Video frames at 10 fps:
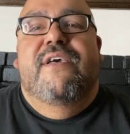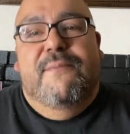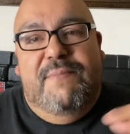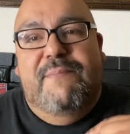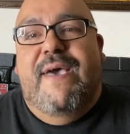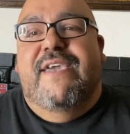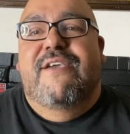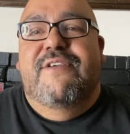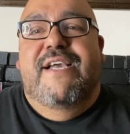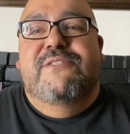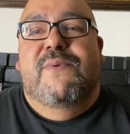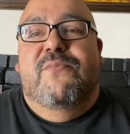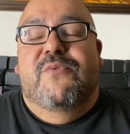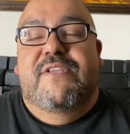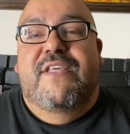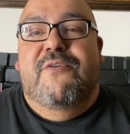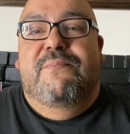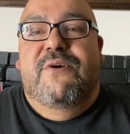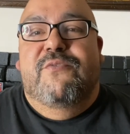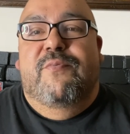Be back here next month with another
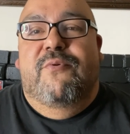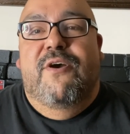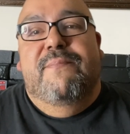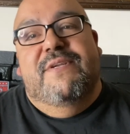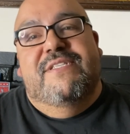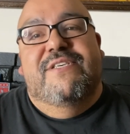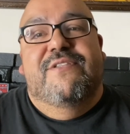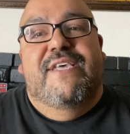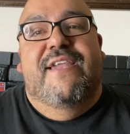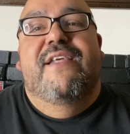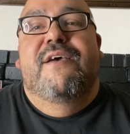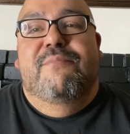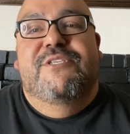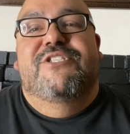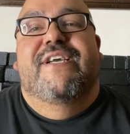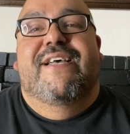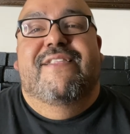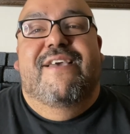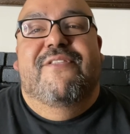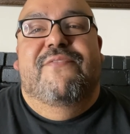book report, but until then, please check out
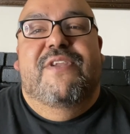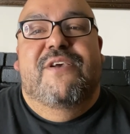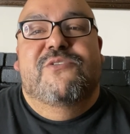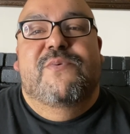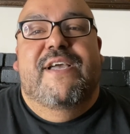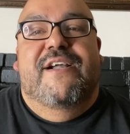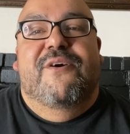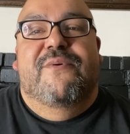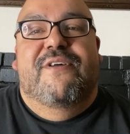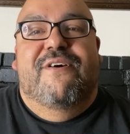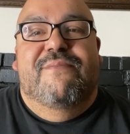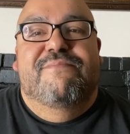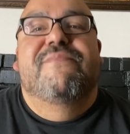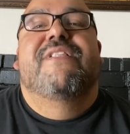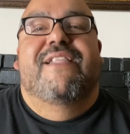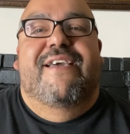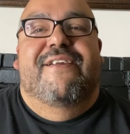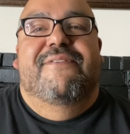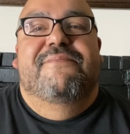the other videos we got going on. Later.